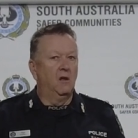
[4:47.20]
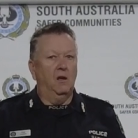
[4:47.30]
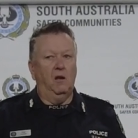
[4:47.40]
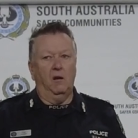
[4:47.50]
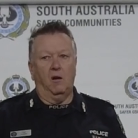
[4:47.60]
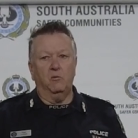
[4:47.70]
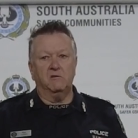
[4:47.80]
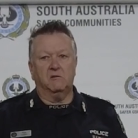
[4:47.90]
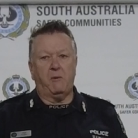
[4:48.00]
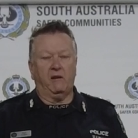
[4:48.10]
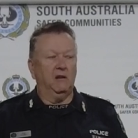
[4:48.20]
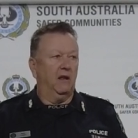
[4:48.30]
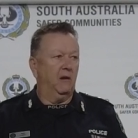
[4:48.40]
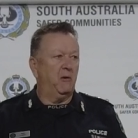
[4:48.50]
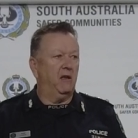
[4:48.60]
I wouldn't
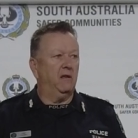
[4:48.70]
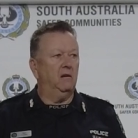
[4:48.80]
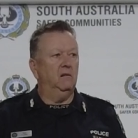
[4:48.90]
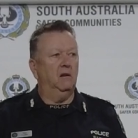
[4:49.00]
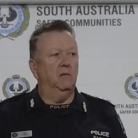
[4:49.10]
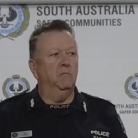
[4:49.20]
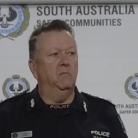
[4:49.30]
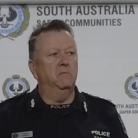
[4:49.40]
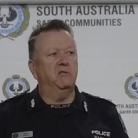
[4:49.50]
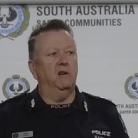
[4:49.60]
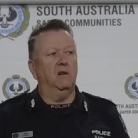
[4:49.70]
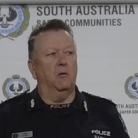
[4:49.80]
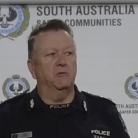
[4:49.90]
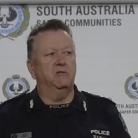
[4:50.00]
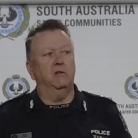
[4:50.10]
speculate about that. Certainly
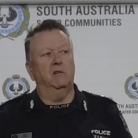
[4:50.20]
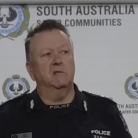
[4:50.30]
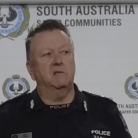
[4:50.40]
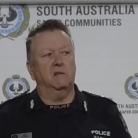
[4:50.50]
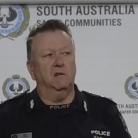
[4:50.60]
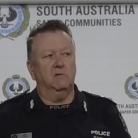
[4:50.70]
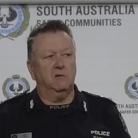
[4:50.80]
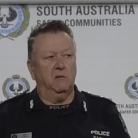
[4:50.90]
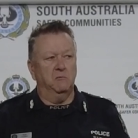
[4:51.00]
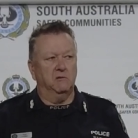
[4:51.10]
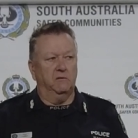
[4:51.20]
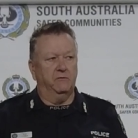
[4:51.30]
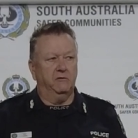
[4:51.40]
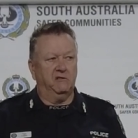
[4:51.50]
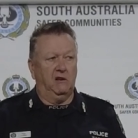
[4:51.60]
opportunistic in terms of
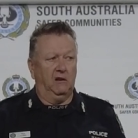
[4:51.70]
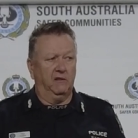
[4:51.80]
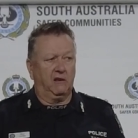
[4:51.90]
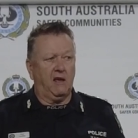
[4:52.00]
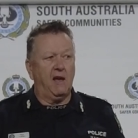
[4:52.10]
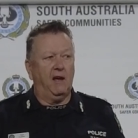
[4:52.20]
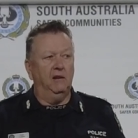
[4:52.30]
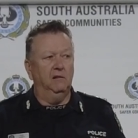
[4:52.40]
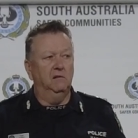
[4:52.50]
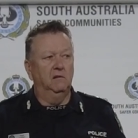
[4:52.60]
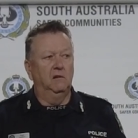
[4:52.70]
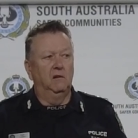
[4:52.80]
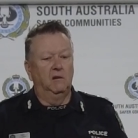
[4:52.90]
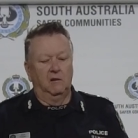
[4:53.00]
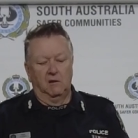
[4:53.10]
stealing the car.
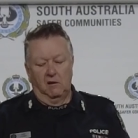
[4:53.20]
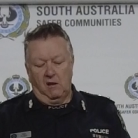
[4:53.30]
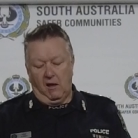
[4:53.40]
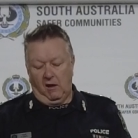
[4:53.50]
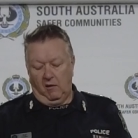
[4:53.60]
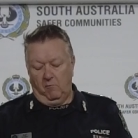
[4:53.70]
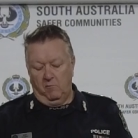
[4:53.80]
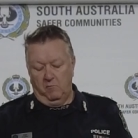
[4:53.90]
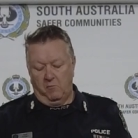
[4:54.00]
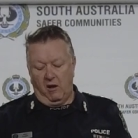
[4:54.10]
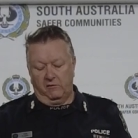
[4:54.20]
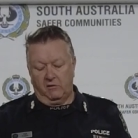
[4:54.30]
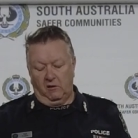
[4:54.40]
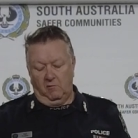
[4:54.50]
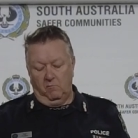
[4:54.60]
But
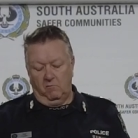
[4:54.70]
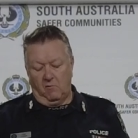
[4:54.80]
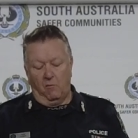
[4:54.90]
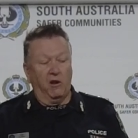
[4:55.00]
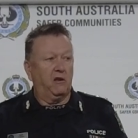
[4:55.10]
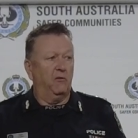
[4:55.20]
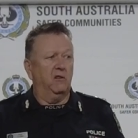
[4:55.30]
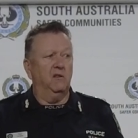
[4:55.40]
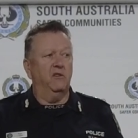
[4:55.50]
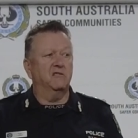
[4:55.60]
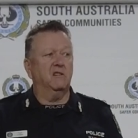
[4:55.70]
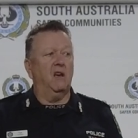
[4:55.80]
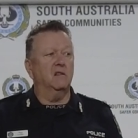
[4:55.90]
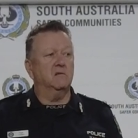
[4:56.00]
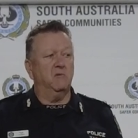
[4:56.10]
I won't go into the
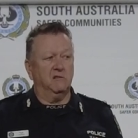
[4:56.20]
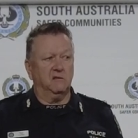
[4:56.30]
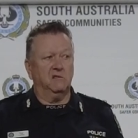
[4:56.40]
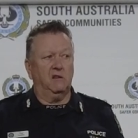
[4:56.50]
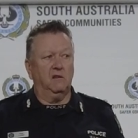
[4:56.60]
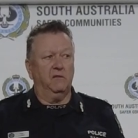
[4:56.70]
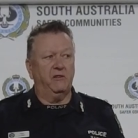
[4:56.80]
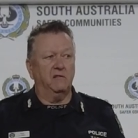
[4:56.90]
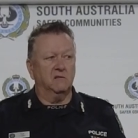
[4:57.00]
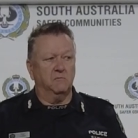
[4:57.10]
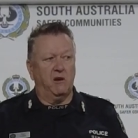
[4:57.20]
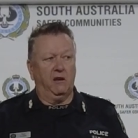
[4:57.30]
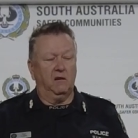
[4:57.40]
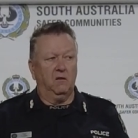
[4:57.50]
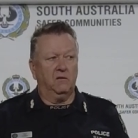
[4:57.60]
investigation, but as I said, the offences may
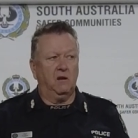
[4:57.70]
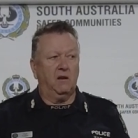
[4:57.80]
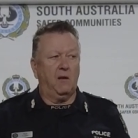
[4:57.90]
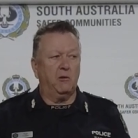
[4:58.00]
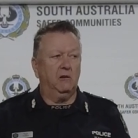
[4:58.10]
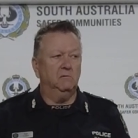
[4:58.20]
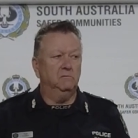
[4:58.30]
include kidnapping.